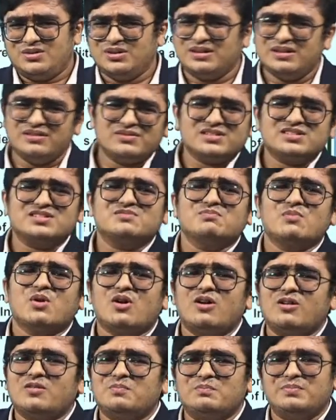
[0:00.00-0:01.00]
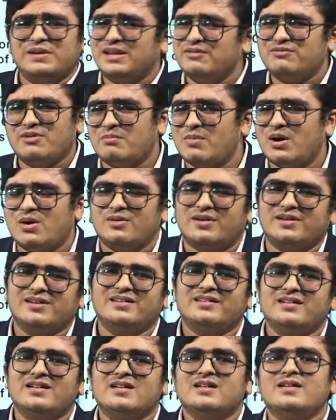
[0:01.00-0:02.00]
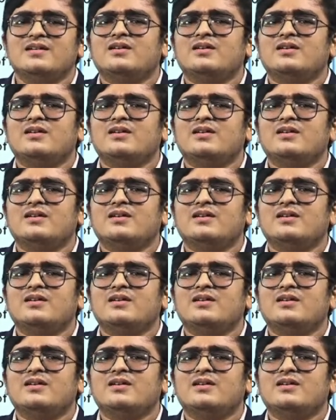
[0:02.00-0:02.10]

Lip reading: to give a small brief about it,